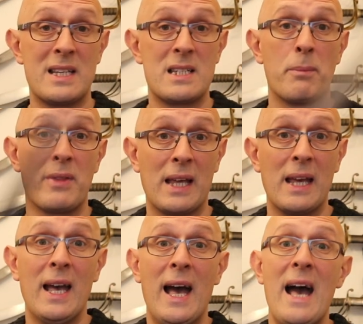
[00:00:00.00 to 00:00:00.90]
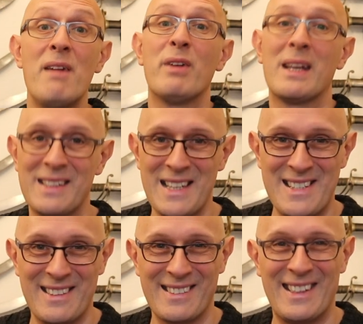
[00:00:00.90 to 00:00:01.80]
something having
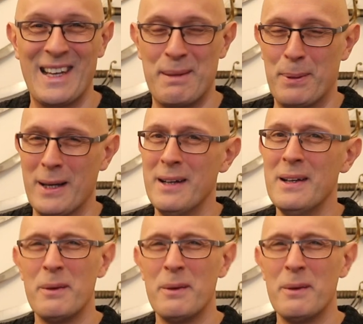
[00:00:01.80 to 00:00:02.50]
distal taper,